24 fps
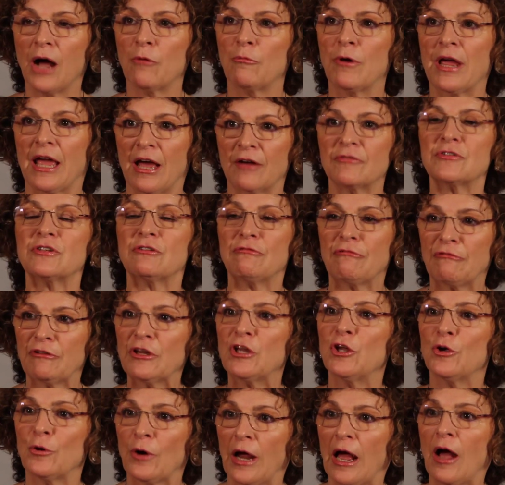We have to
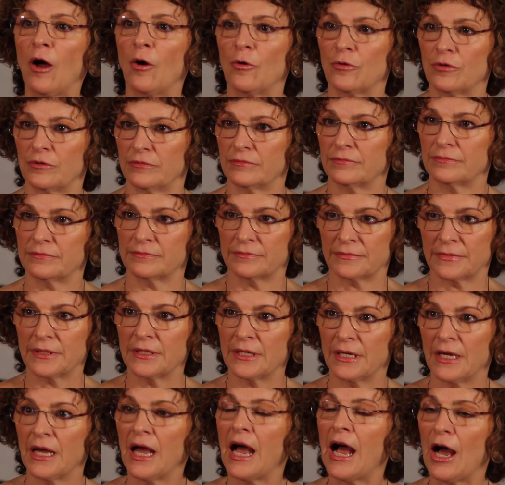figure out
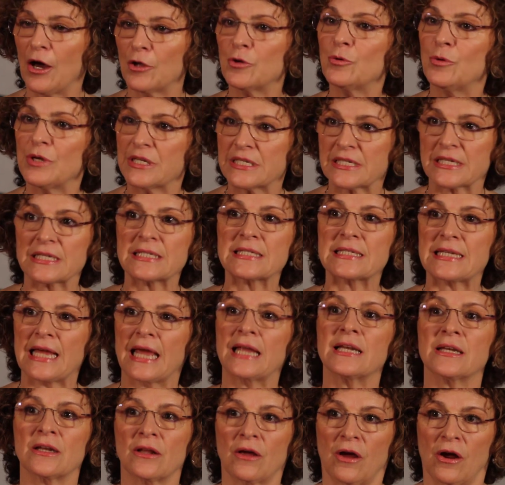how do we
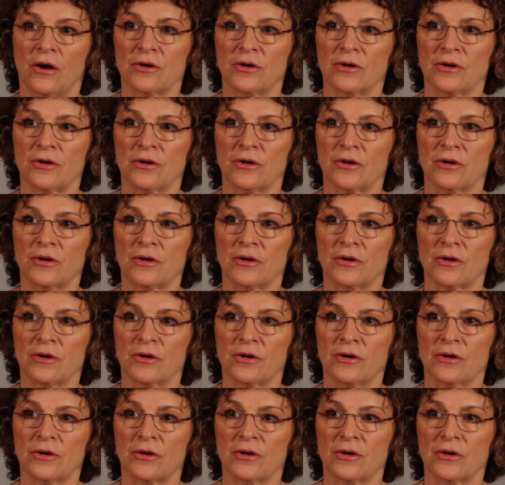sustain